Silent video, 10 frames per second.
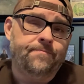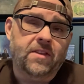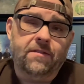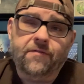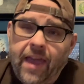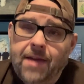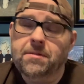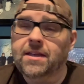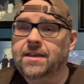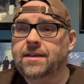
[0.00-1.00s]

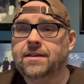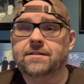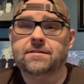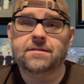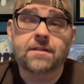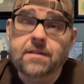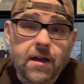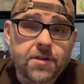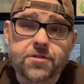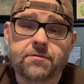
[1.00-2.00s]
family,
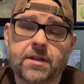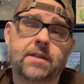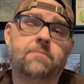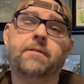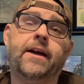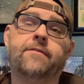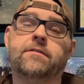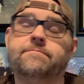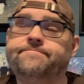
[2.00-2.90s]
country, whatever,